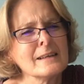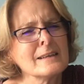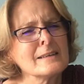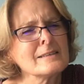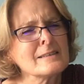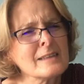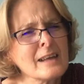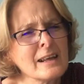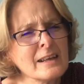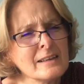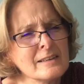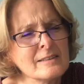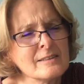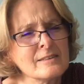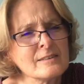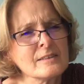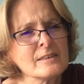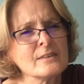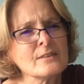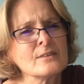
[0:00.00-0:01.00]

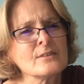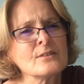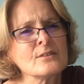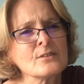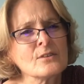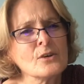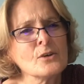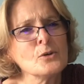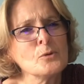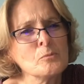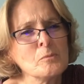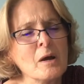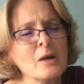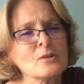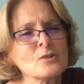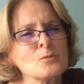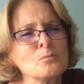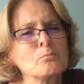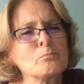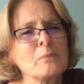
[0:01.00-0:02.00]
tasted so
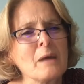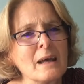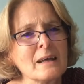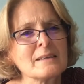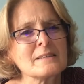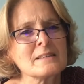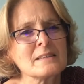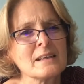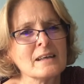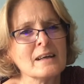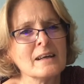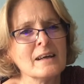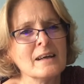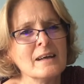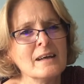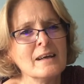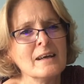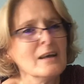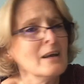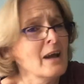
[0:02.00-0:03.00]
much better
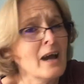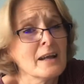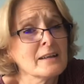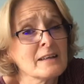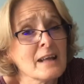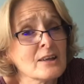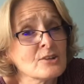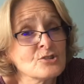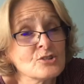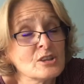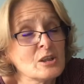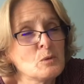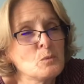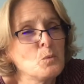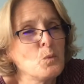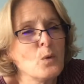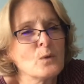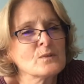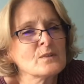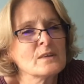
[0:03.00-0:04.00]
and actually
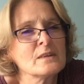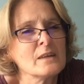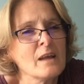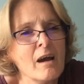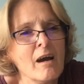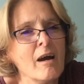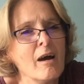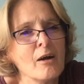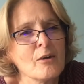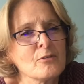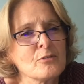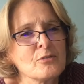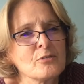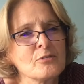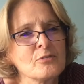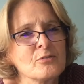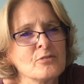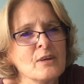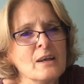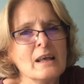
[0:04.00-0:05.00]
was
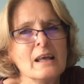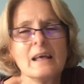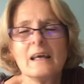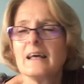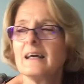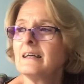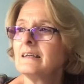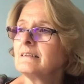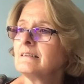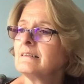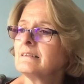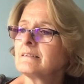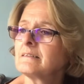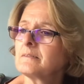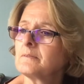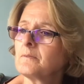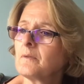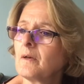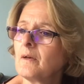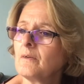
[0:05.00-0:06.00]
enough. And
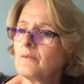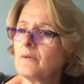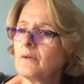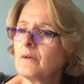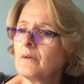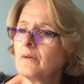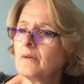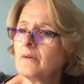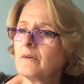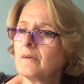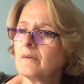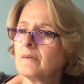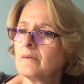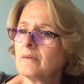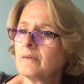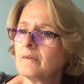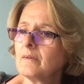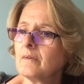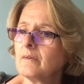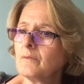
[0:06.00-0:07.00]

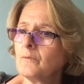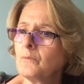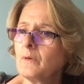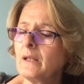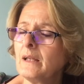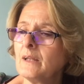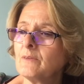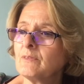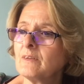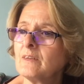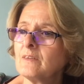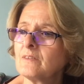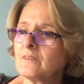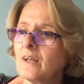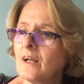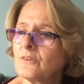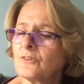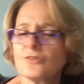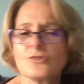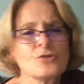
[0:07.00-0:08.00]
we live in
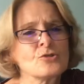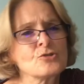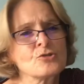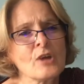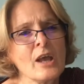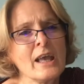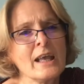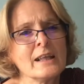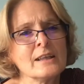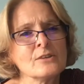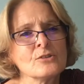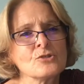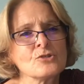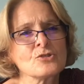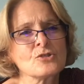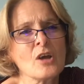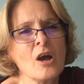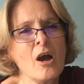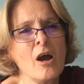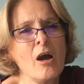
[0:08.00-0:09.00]
such strange
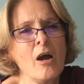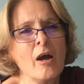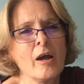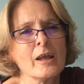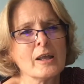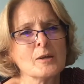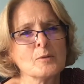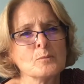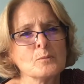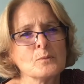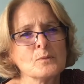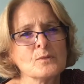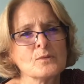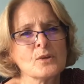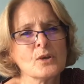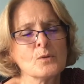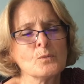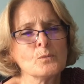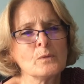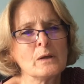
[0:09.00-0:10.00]
times,
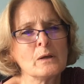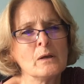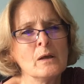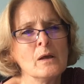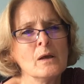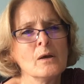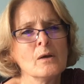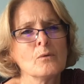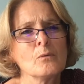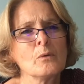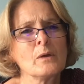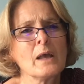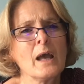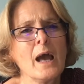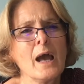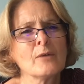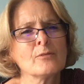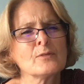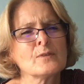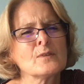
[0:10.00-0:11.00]
don't we? We
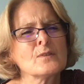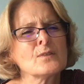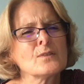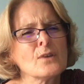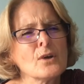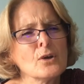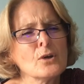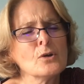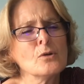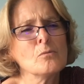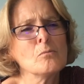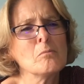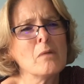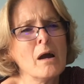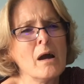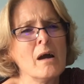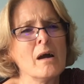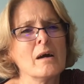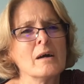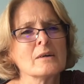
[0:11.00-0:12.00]
have so
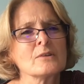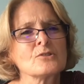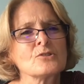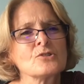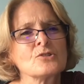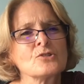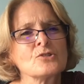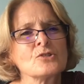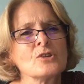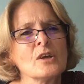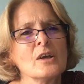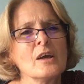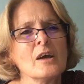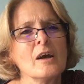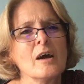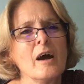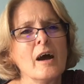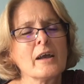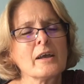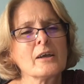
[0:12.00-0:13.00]
much.
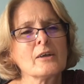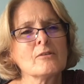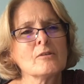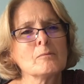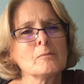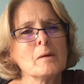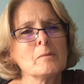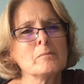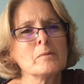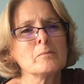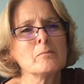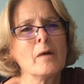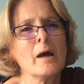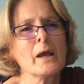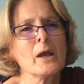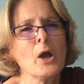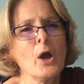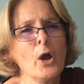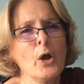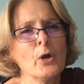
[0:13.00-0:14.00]
I can remember
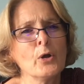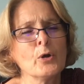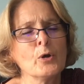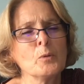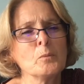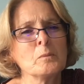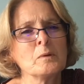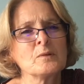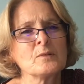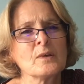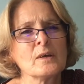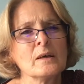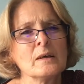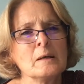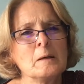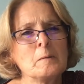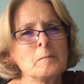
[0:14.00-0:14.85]
my home as a